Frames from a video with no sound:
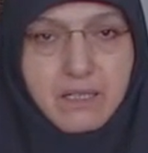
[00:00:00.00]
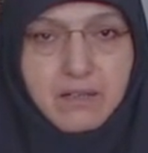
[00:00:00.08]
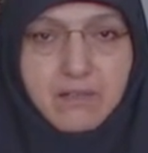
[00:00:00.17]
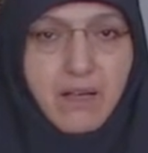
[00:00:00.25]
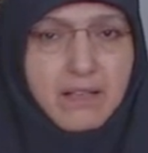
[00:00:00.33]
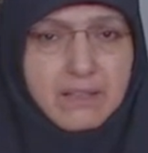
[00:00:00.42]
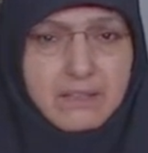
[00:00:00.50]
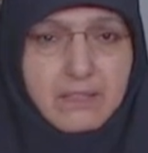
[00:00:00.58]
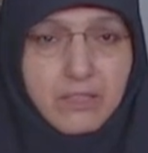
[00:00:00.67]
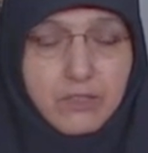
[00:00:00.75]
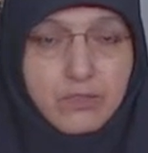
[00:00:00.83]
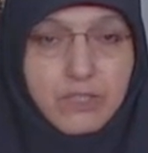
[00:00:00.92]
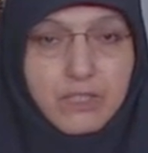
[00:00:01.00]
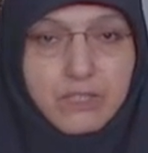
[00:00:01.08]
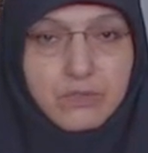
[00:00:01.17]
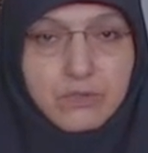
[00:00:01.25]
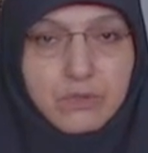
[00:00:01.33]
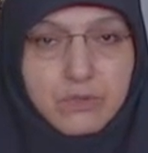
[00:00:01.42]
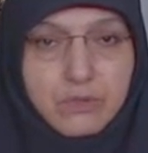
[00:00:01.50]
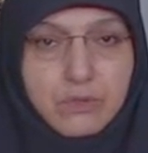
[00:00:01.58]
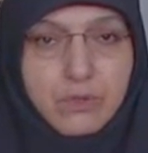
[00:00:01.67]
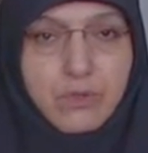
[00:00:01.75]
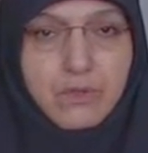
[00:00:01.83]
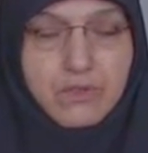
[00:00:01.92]
rather than looking into
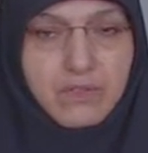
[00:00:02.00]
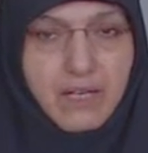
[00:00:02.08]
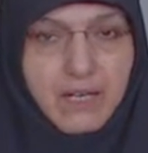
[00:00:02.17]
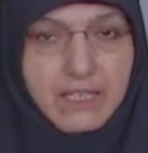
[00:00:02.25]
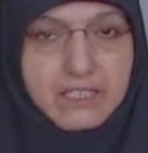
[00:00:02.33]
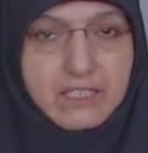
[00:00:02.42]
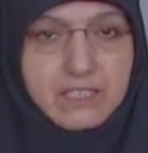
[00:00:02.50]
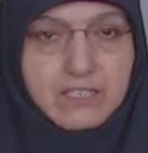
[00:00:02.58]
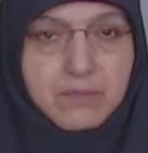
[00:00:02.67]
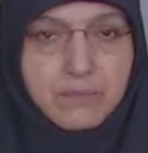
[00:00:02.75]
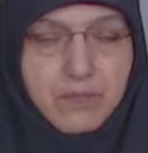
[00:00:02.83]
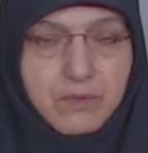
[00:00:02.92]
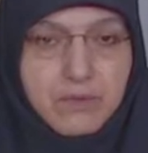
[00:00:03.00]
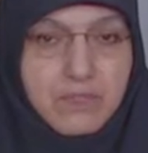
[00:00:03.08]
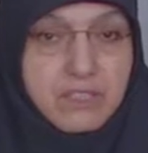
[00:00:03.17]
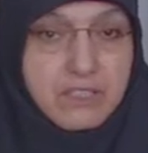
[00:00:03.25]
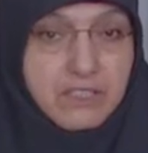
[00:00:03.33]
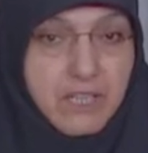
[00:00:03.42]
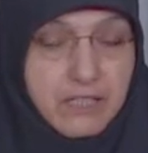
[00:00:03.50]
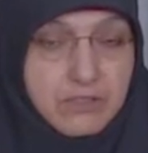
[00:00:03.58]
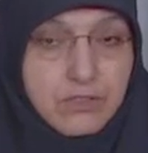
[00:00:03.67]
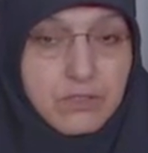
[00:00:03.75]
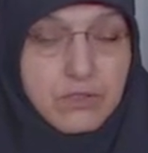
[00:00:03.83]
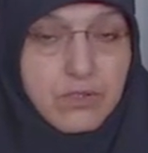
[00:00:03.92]
the relationship between the
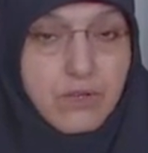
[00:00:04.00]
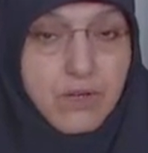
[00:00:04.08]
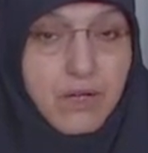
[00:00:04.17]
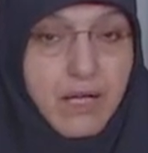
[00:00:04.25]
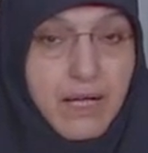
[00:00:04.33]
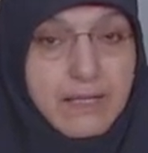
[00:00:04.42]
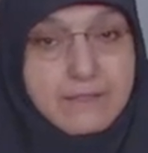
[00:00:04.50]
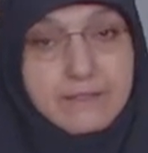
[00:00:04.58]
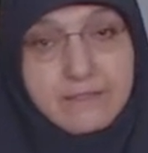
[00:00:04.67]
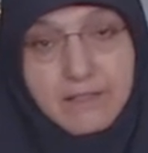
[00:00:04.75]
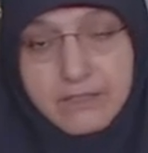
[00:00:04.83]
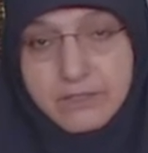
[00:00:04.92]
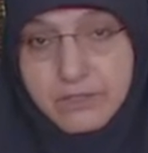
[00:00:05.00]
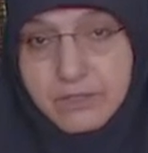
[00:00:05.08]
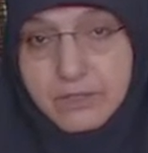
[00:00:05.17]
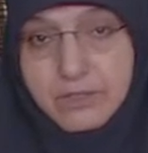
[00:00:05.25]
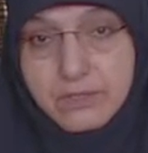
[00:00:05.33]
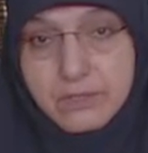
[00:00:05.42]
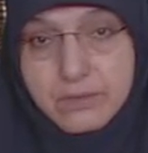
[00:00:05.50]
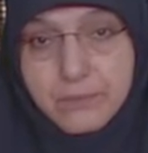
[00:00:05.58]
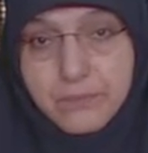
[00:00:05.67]
Creator and the religions,